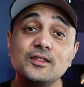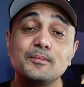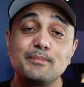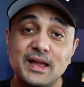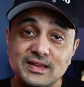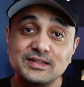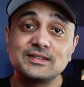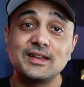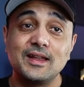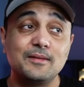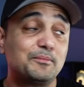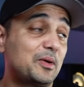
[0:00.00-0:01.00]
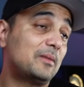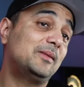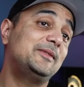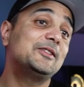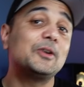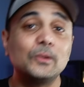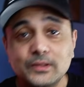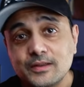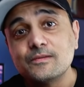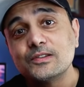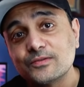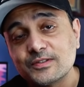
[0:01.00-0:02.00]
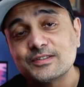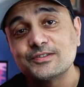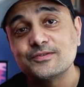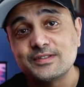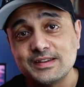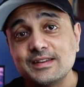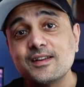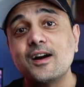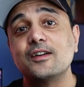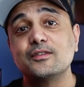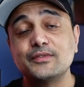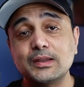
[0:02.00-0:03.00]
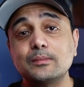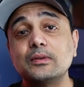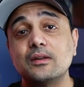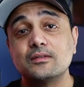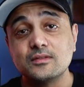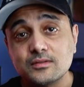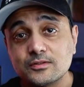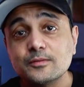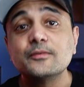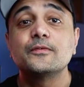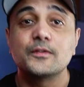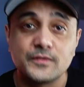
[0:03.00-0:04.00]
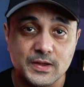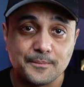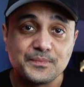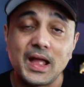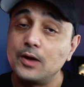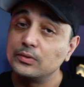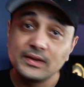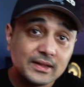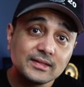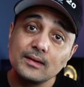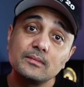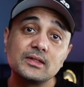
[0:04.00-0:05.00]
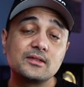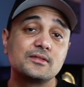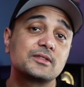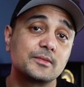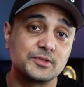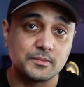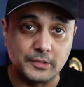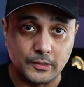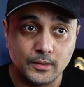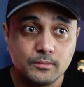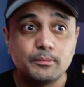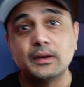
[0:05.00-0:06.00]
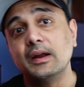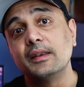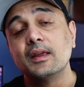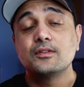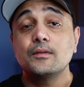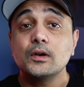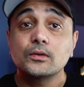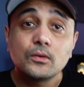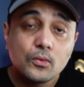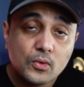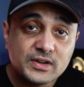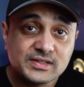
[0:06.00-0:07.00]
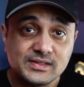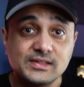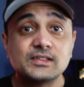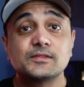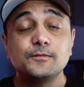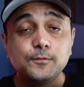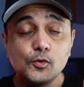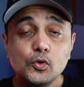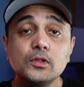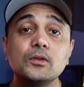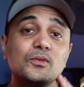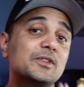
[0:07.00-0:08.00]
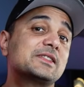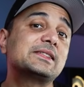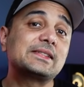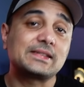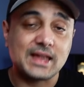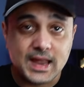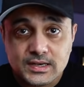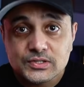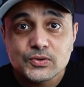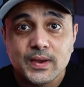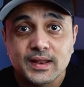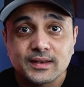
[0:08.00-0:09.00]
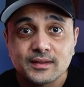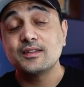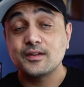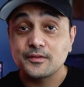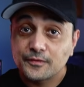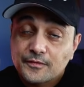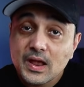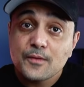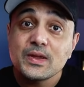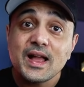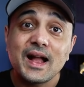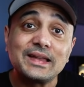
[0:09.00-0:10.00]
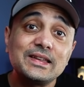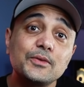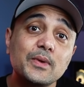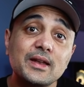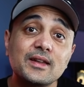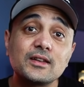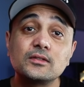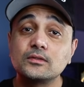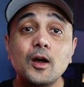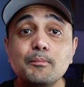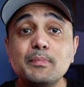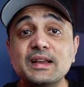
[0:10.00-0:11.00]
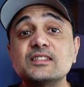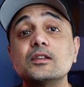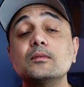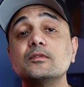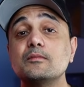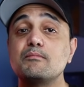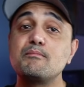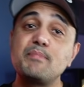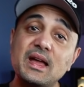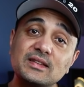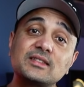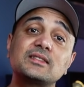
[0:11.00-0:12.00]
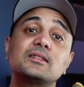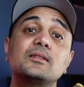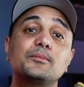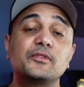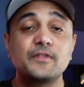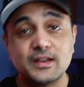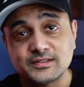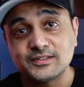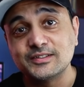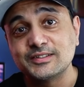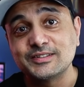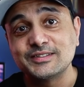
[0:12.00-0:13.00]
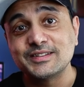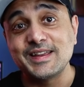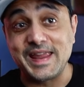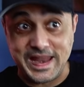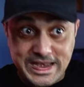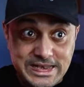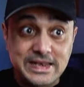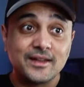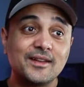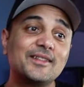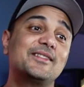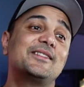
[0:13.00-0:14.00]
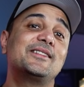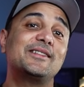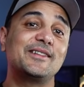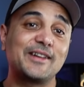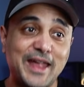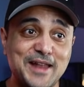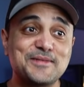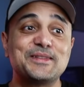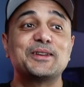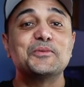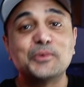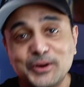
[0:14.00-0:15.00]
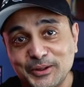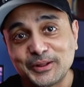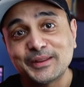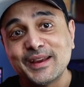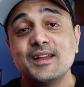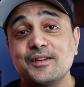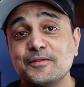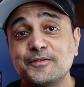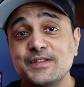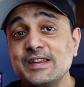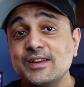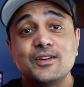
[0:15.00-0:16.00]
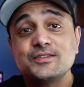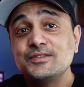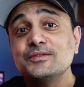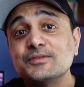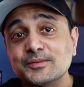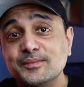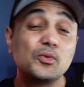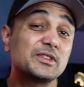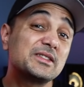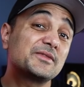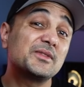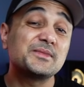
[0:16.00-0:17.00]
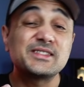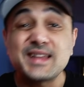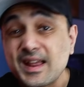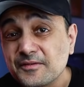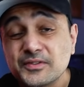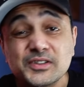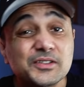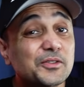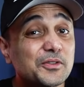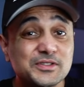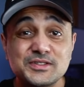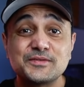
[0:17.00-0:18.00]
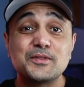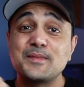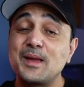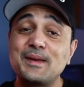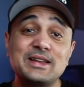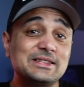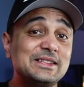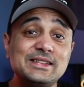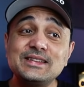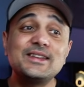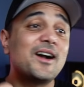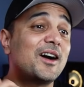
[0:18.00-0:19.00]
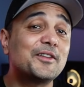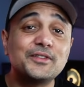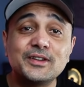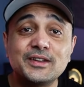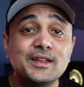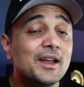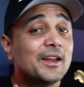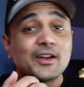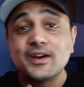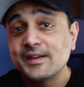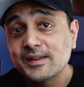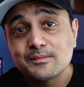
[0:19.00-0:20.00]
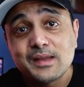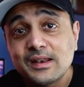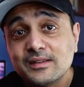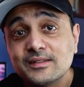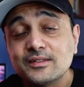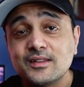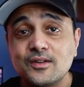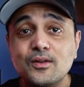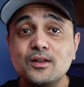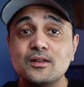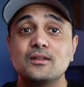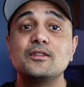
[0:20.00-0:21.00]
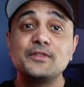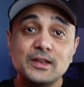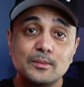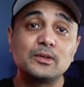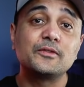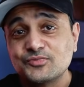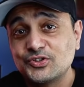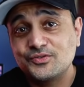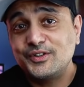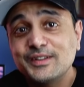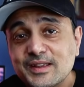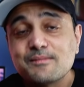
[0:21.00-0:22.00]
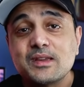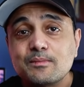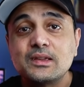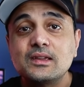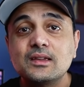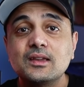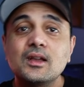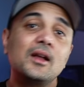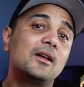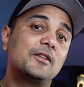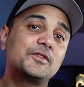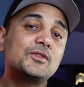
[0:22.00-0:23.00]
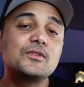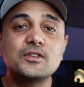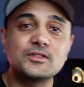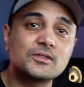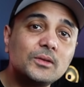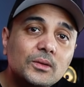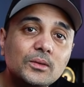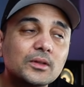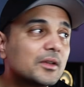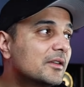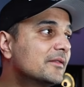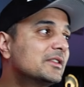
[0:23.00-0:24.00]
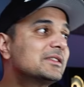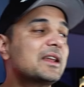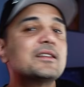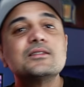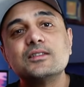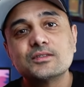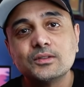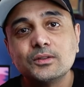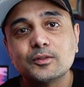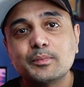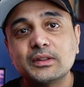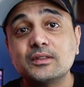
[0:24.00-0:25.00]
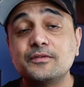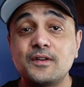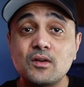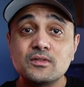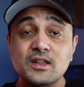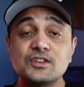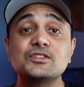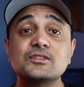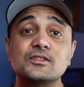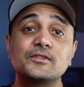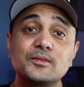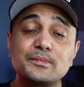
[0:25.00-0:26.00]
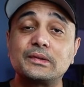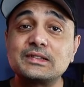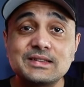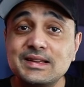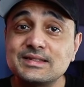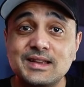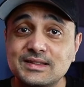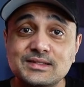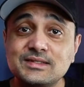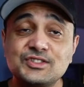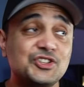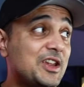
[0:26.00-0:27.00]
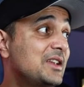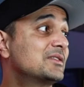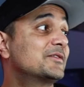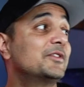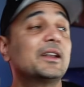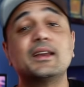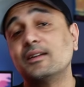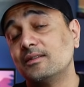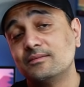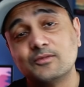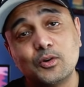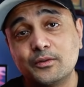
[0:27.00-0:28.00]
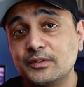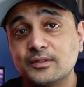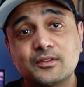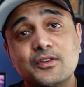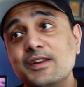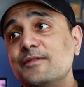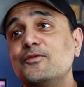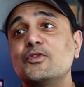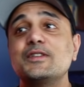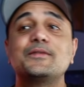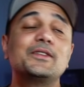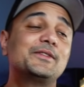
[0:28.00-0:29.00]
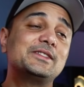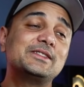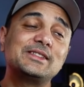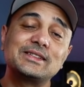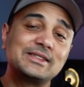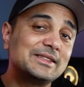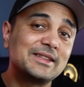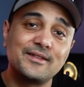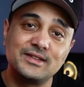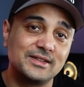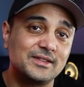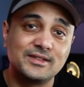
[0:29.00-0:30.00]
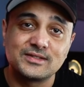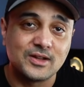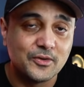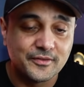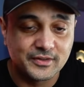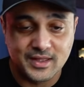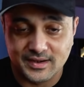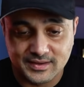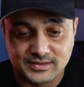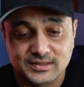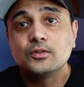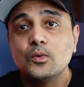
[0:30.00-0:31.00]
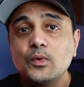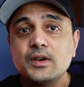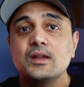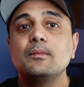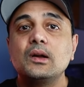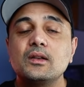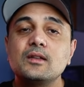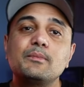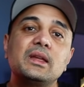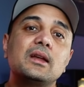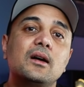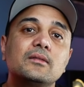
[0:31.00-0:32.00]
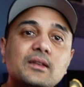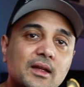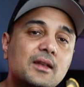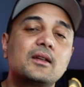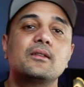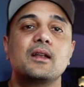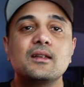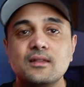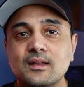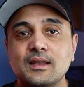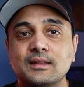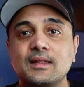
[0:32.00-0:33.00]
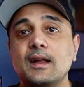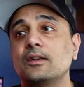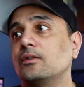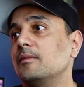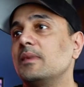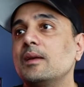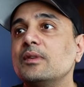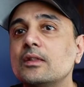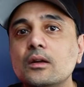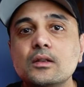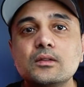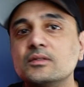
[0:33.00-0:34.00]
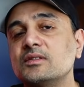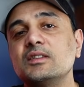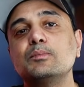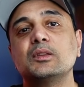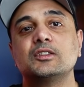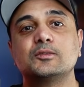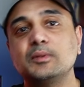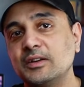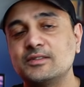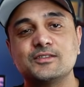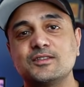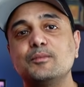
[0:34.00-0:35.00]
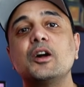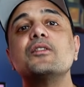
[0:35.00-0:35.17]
the best and probably the only resources you need are available on YouTube for free. I will link them in the description below, but there are courses, full courses, end-to-end, that are very highly rated, taught by some of the best professors in the academic world that are free on YouTube. Courses from Stanford, courses from MIT, Harvard, Carnegie Mellon, they're all available. Sure, they may be a few years old or even 10 years old, but the foundations of computer science hasn't changed for like over 30, 40, 50, 60, 70 years, however that is. Don't worry about it being outdated or anything like that, or maybe they'll use C++ or some